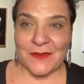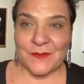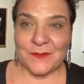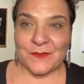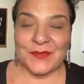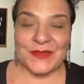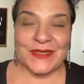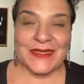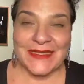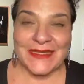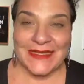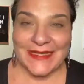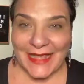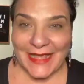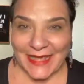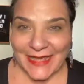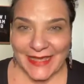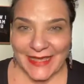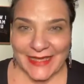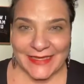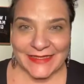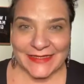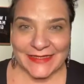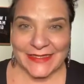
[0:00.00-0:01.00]
But
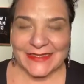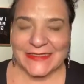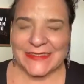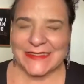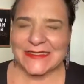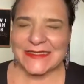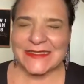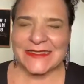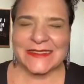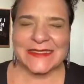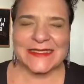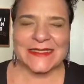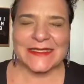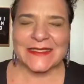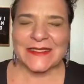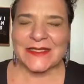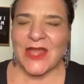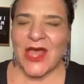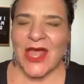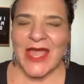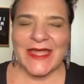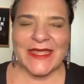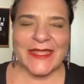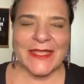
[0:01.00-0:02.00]
again,
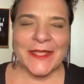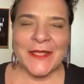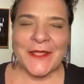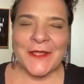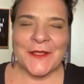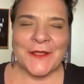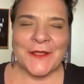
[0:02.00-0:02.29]
like